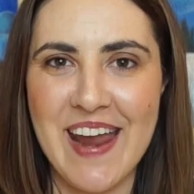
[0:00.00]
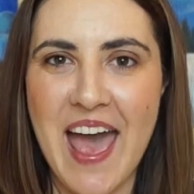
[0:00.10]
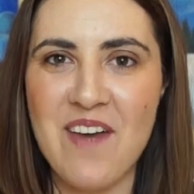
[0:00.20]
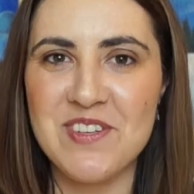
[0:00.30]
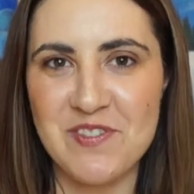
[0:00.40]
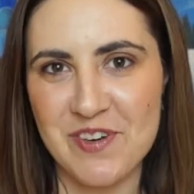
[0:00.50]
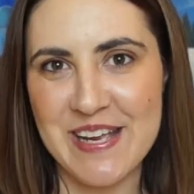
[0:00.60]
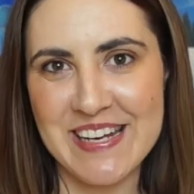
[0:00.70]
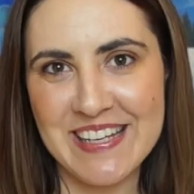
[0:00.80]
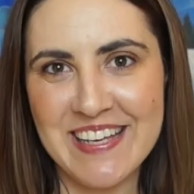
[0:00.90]
that I have to
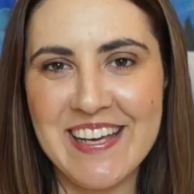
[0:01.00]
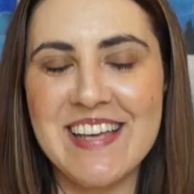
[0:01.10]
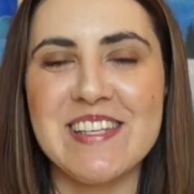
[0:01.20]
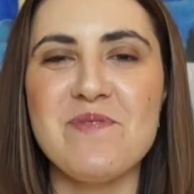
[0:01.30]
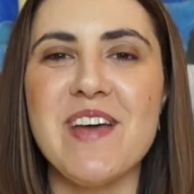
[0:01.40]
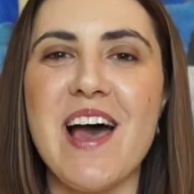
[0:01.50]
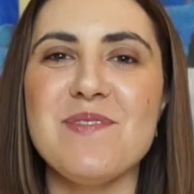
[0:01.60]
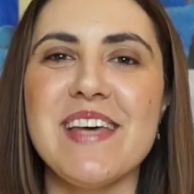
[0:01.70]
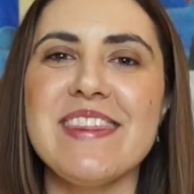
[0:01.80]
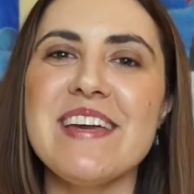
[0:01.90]
read.
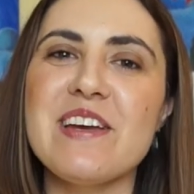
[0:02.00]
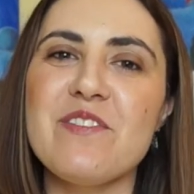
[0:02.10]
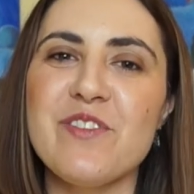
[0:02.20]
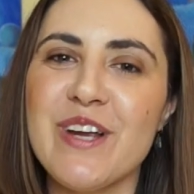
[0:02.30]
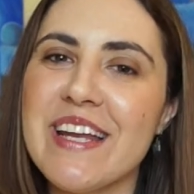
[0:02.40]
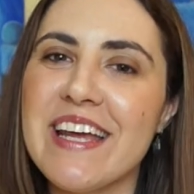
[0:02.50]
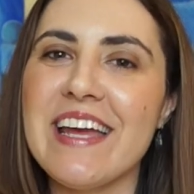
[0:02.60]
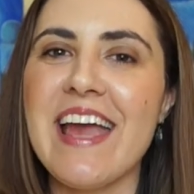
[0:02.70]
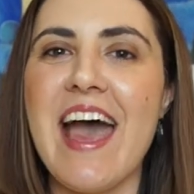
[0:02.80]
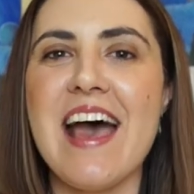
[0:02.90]
Sometimes I think of
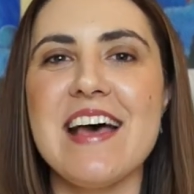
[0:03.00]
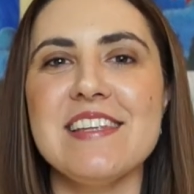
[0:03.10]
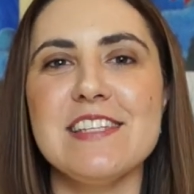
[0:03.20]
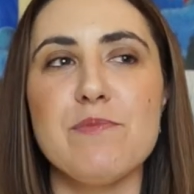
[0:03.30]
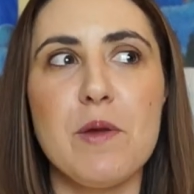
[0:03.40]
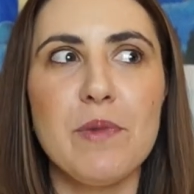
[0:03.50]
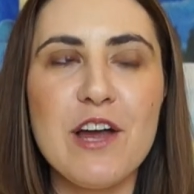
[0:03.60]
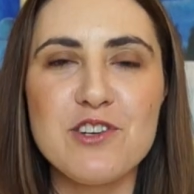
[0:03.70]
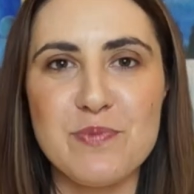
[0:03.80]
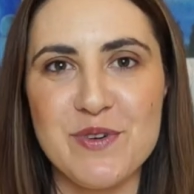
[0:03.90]
reading as something
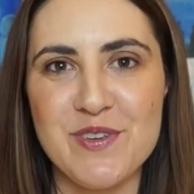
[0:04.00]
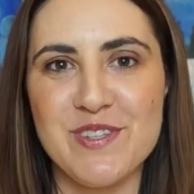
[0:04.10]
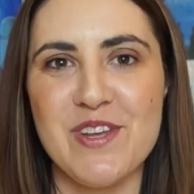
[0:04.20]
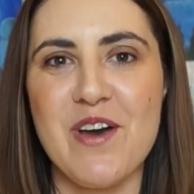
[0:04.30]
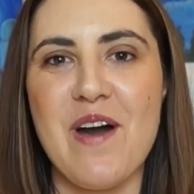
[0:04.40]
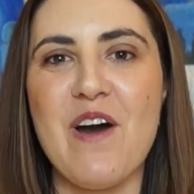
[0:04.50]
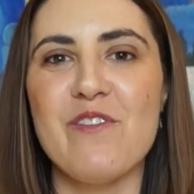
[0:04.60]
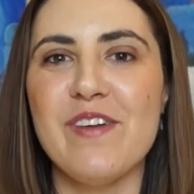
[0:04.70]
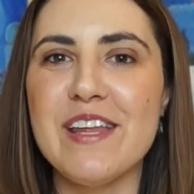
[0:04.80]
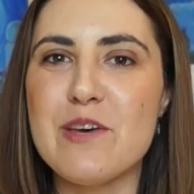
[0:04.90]
pleasurable, so
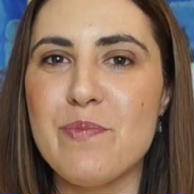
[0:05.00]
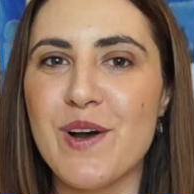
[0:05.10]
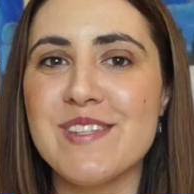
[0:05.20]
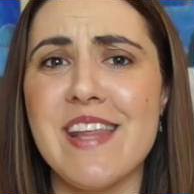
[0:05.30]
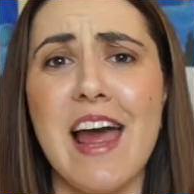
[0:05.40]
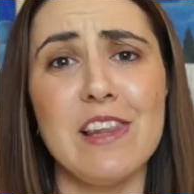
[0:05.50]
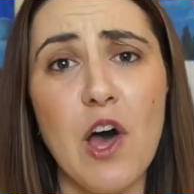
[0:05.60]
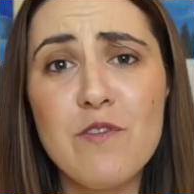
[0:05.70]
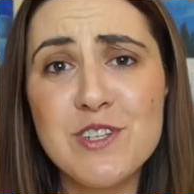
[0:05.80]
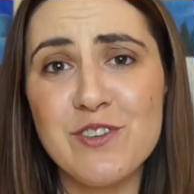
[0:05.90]
I'll read the books that I
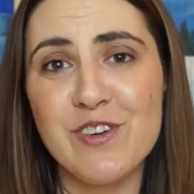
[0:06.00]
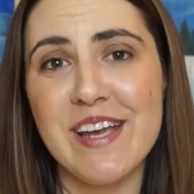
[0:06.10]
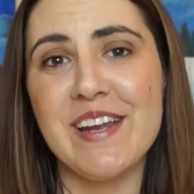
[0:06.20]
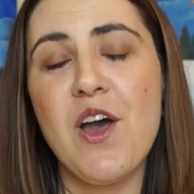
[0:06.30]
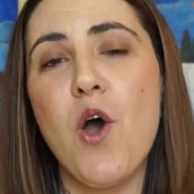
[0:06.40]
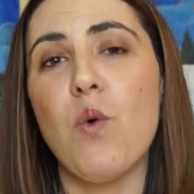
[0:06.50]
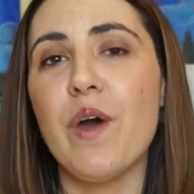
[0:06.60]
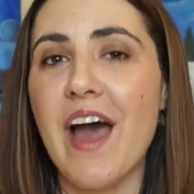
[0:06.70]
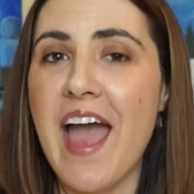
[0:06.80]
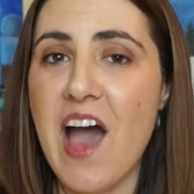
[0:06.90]
love to read
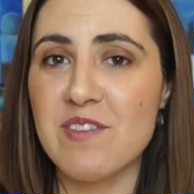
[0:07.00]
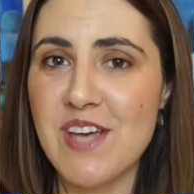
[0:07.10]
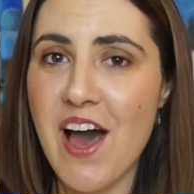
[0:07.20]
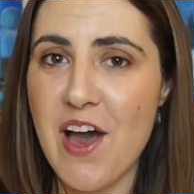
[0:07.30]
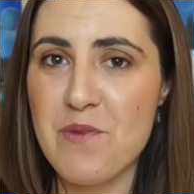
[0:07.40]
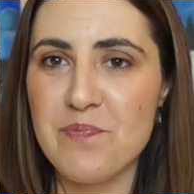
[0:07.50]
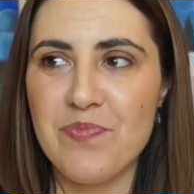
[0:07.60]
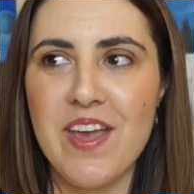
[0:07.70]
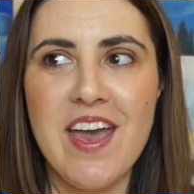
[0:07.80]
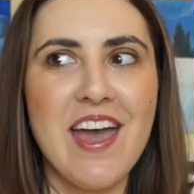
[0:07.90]
when I have time.
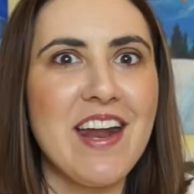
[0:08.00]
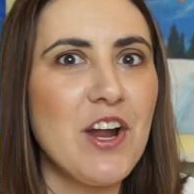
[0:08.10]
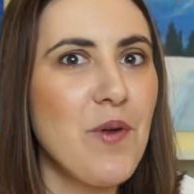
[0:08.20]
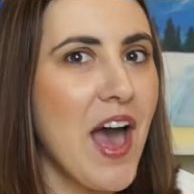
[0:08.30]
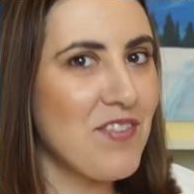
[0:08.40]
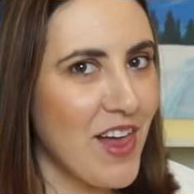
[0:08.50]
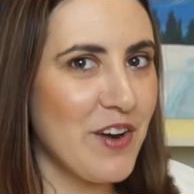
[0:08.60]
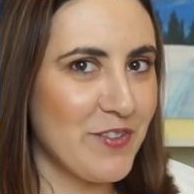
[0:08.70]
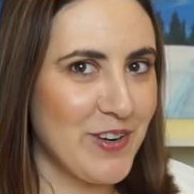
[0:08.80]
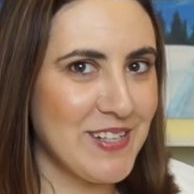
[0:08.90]
And I don't have a
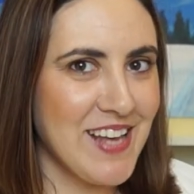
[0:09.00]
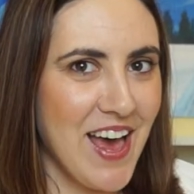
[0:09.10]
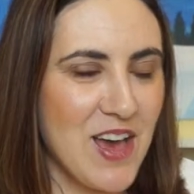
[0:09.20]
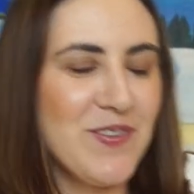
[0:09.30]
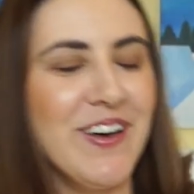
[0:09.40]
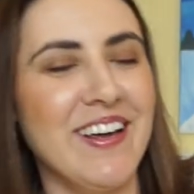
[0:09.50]
lot of free time,